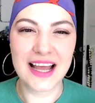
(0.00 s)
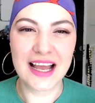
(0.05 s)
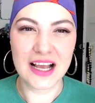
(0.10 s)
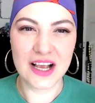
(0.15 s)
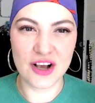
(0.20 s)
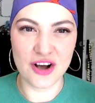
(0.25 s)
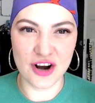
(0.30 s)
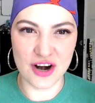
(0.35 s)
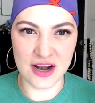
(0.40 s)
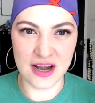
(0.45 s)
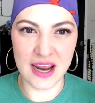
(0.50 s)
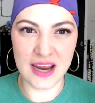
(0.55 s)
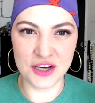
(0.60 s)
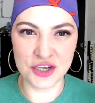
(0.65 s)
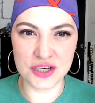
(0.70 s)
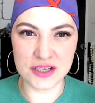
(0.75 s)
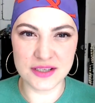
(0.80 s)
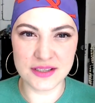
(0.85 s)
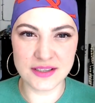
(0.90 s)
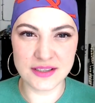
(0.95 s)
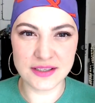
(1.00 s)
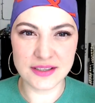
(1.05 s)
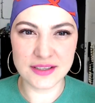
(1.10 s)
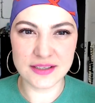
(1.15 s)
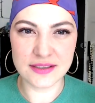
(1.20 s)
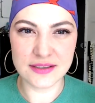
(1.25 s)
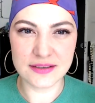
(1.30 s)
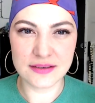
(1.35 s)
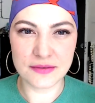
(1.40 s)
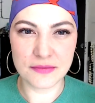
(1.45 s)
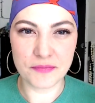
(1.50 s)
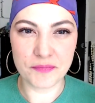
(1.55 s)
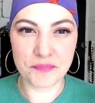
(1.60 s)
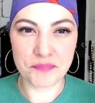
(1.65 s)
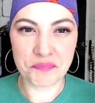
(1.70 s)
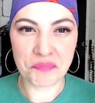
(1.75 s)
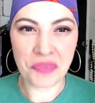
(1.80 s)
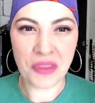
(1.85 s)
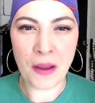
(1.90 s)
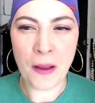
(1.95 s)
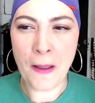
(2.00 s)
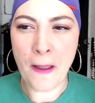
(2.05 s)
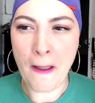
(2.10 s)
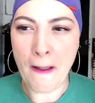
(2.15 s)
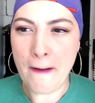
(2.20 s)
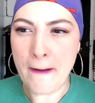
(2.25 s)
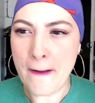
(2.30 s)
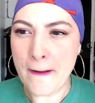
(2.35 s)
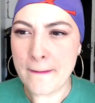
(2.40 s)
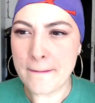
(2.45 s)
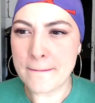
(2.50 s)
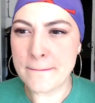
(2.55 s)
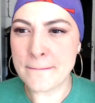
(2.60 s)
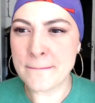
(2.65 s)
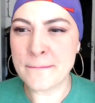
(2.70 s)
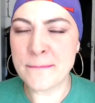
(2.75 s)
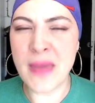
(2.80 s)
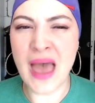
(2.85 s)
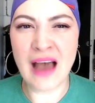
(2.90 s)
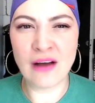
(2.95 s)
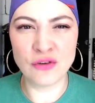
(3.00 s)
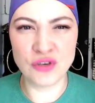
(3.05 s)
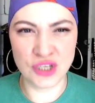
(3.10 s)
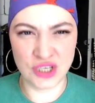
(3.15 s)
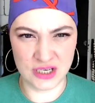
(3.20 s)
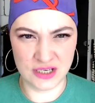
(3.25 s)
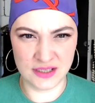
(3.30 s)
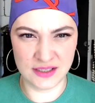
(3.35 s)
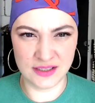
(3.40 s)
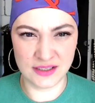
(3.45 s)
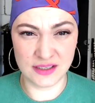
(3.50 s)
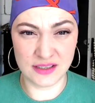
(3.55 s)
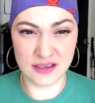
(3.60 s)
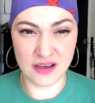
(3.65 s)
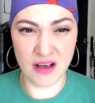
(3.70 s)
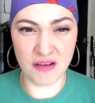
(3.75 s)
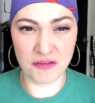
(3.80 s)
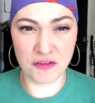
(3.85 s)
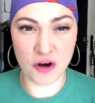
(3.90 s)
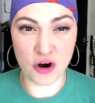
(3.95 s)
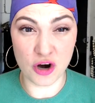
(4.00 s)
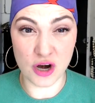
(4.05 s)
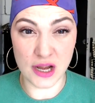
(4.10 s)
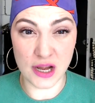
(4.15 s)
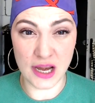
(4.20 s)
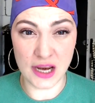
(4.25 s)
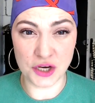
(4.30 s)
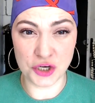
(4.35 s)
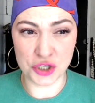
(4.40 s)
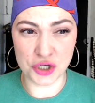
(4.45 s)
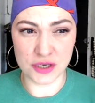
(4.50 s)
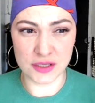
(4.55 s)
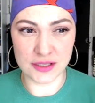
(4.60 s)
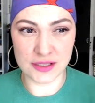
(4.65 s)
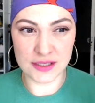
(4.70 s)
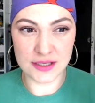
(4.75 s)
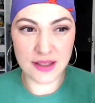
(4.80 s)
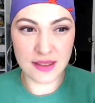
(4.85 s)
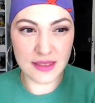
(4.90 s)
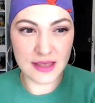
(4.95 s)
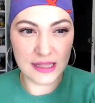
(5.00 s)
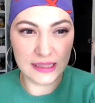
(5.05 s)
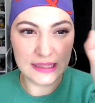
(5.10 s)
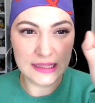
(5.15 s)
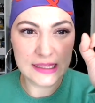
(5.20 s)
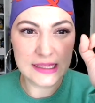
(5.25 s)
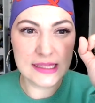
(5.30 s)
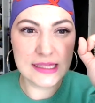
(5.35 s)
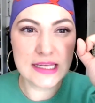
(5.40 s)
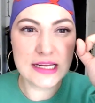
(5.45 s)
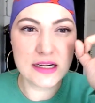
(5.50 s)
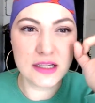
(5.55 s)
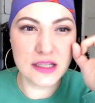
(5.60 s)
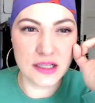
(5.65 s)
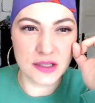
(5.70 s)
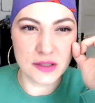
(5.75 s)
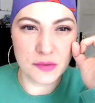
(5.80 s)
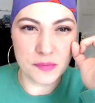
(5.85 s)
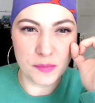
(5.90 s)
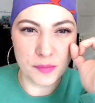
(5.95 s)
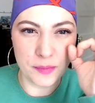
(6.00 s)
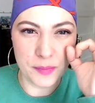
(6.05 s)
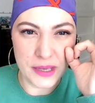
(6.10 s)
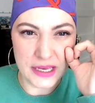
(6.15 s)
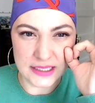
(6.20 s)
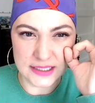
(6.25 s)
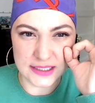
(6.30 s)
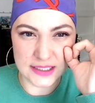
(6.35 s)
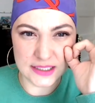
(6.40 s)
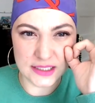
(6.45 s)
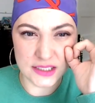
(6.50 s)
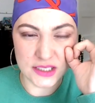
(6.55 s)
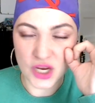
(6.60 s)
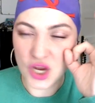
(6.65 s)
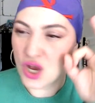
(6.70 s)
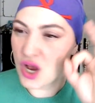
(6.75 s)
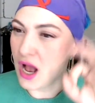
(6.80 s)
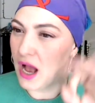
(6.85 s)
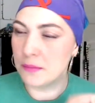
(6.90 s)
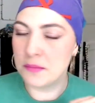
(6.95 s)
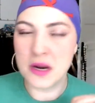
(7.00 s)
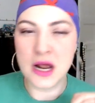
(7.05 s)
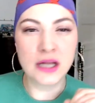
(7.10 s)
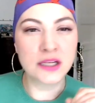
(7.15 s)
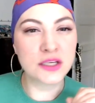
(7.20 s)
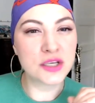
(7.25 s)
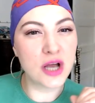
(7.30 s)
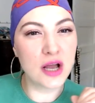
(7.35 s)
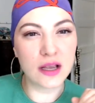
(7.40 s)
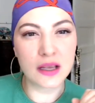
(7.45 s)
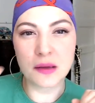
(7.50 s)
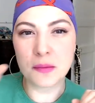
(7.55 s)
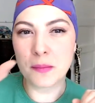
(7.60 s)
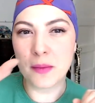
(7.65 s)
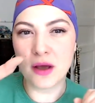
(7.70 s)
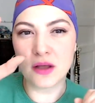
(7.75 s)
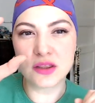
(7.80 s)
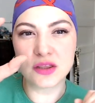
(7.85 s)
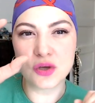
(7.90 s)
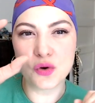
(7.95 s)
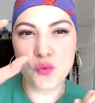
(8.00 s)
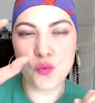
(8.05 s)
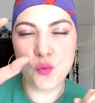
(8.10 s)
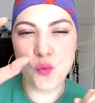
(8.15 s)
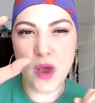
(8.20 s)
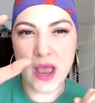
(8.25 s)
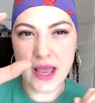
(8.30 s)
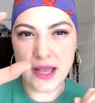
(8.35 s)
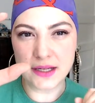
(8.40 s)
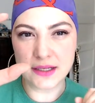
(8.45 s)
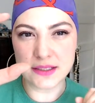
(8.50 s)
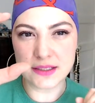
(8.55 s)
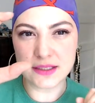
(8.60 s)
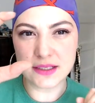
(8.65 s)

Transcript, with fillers: Carnations, mountains of carnations, the little bits. I'm not talking about the wet,